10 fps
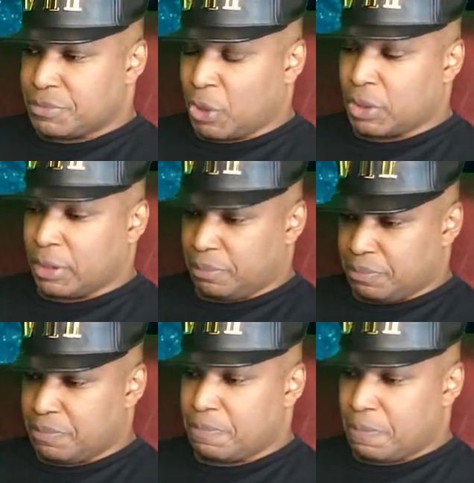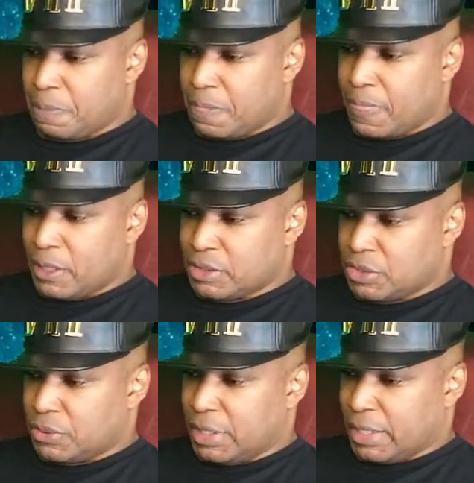Okay,
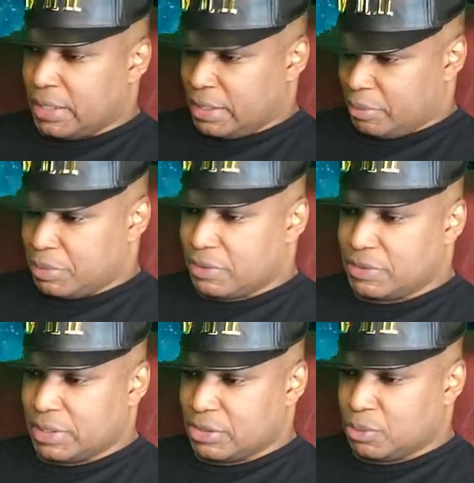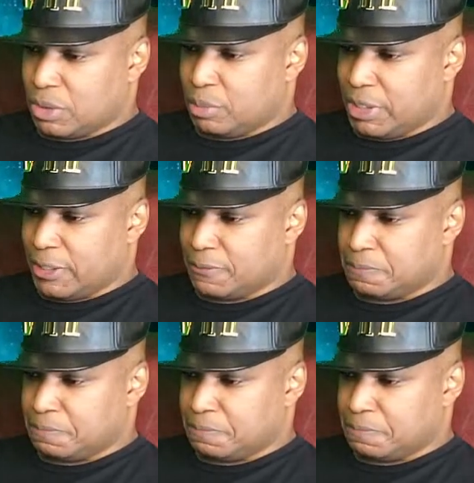so he had a couple of stints with the band.